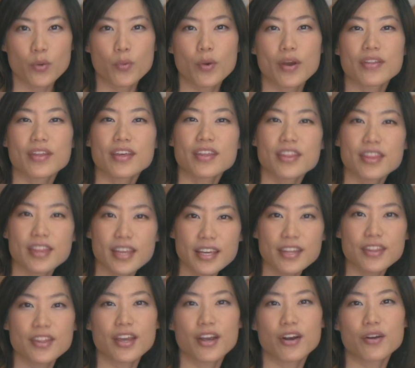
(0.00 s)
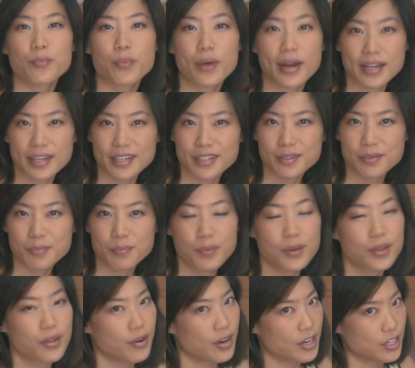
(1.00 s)
where they think they are pregnant,
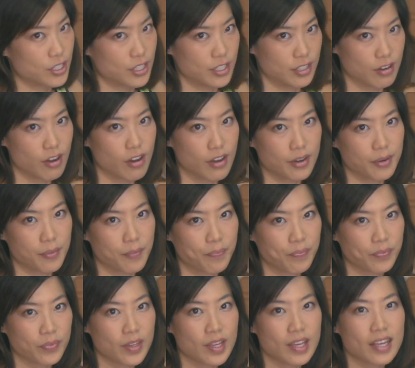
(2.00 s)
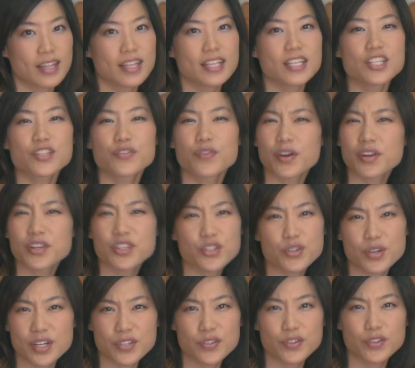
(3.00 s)
but they're actually not. This is very
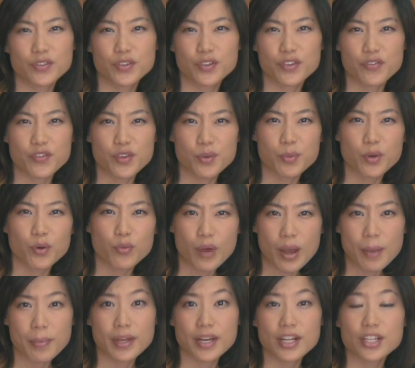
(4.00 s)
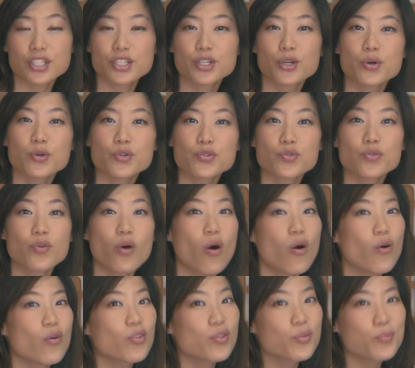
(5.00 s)
stressful for the female rabbit as she goes through
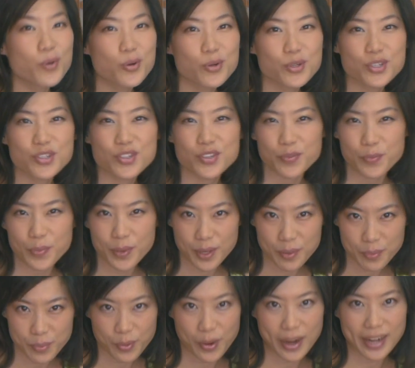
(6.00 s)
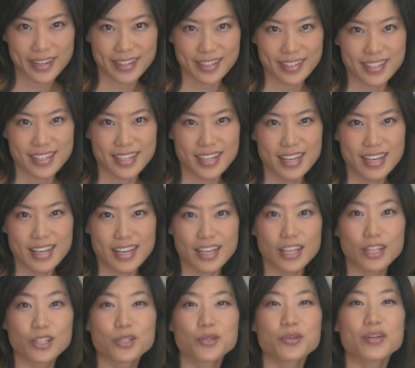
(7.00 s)
all the motions of being pregnant,
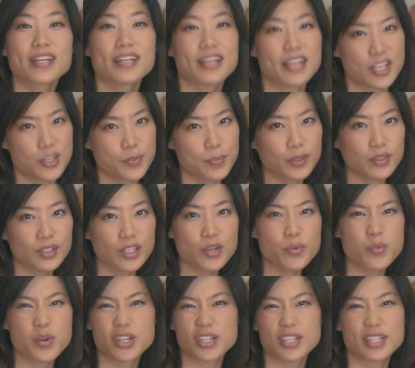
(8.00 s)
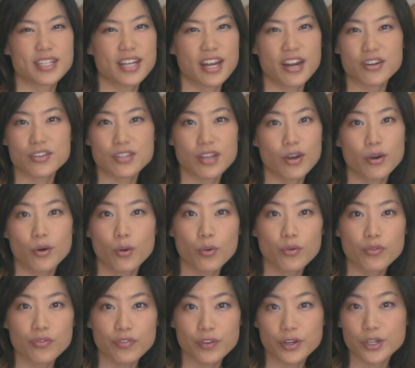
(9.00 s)
including nest building, where she tears out her
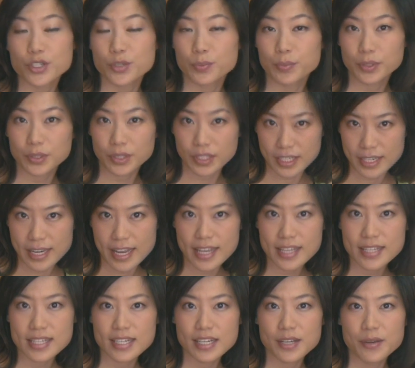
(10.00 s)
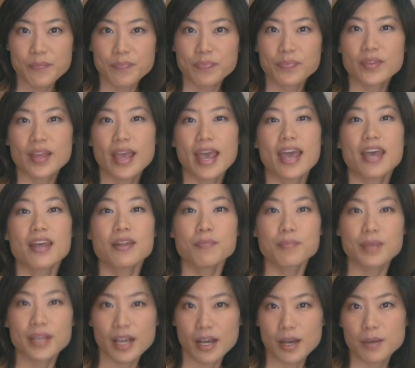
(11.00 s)
own fur to build her nest,
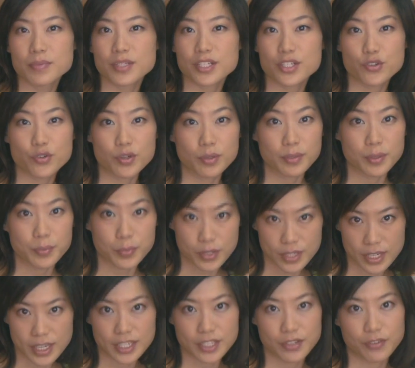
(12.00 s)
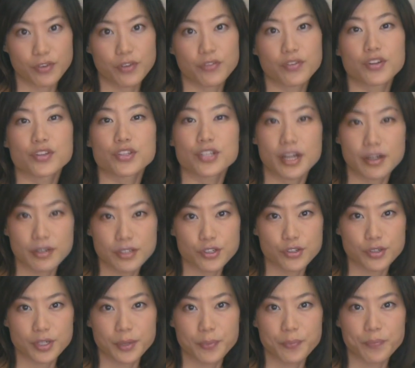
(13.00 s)
and becomes extremely protective of her
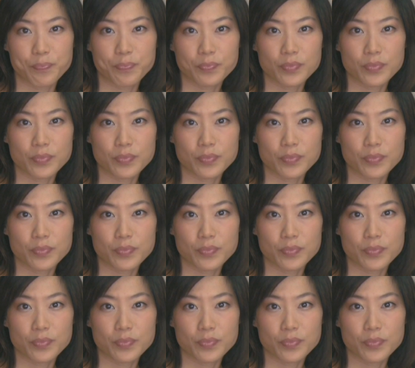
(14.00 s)
territory.